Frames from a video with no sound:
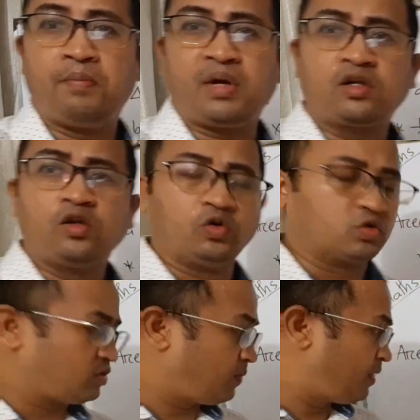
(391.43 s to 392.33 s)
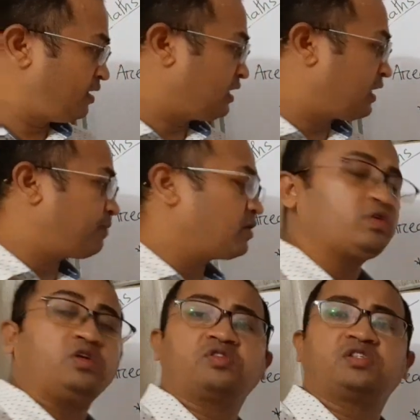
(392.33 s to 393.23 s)
But look, if
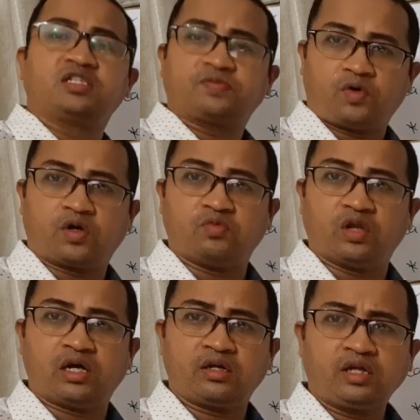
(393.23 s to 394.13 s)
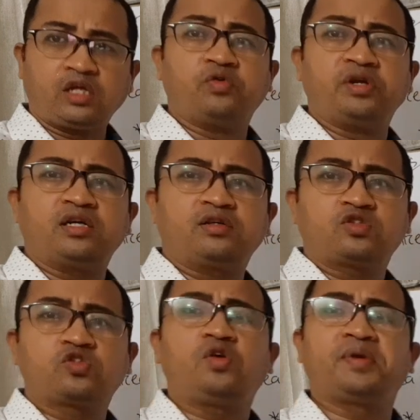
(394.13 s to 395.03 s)
you use this formula, you need
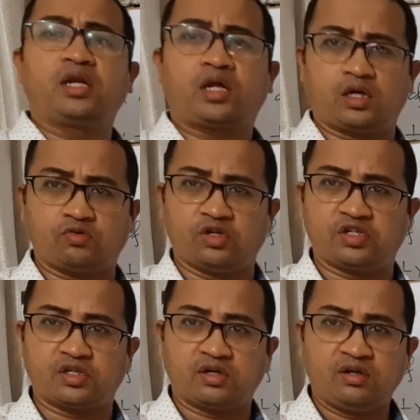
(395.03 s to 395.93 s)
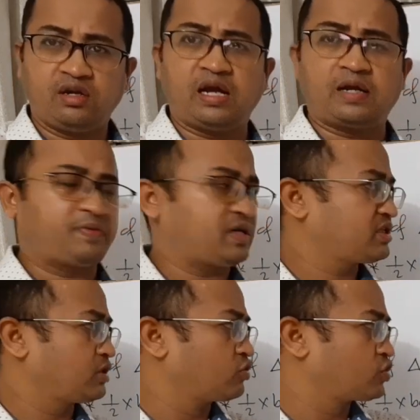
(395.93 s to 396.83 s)
so many calculations. At
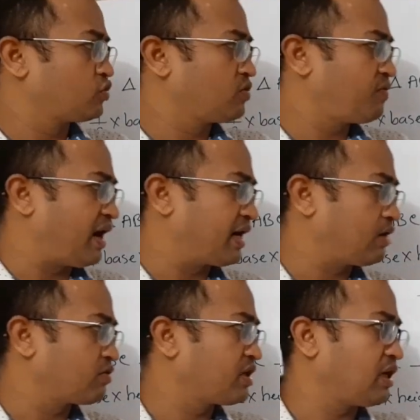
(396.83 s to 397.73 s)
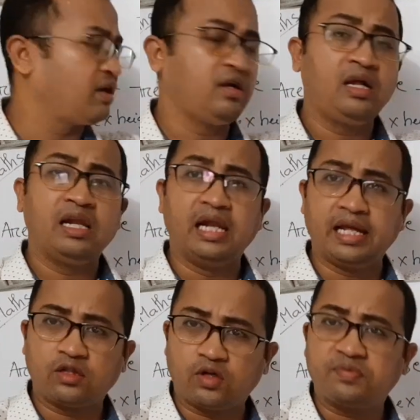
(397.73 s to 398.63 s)
first, you should find out the
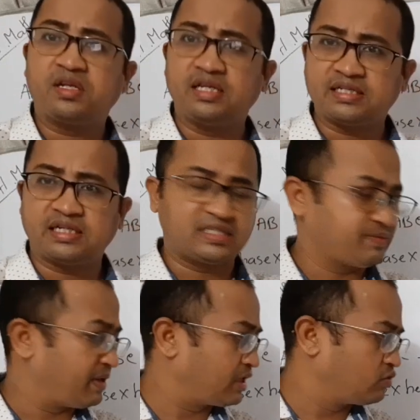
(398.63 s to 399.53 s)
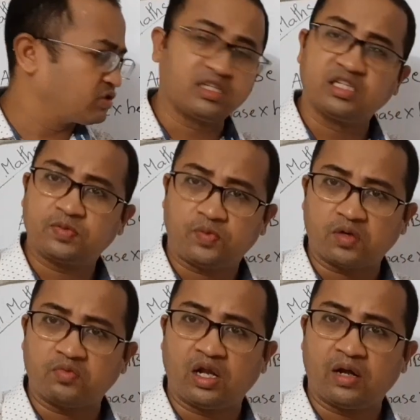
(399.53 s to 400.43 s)
length of three sets by using this
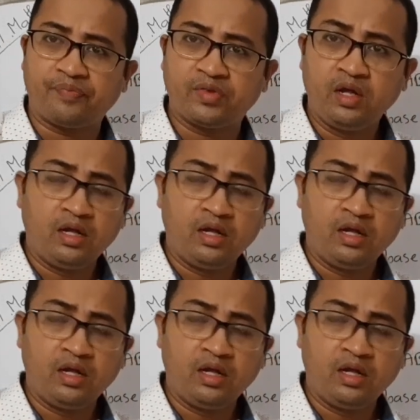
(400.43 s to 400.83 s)
formula.